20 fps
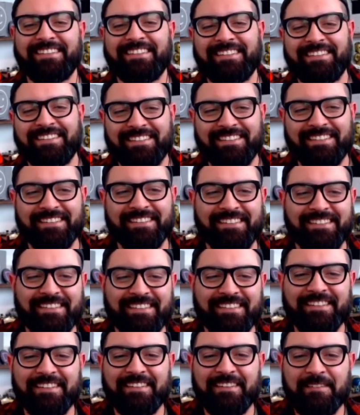
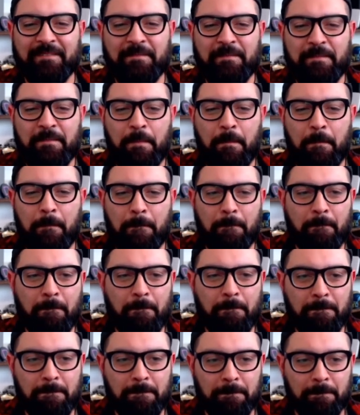
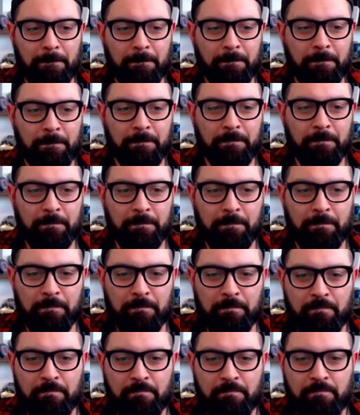
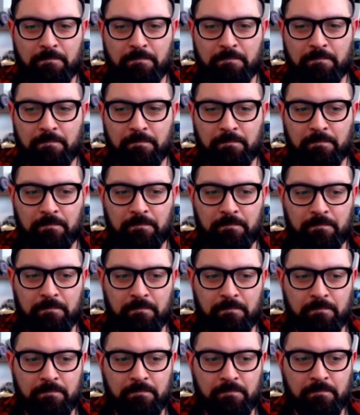
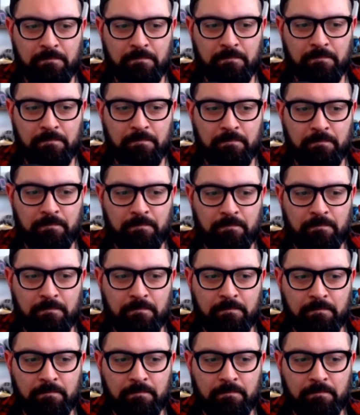No words are spoken by the person on screen.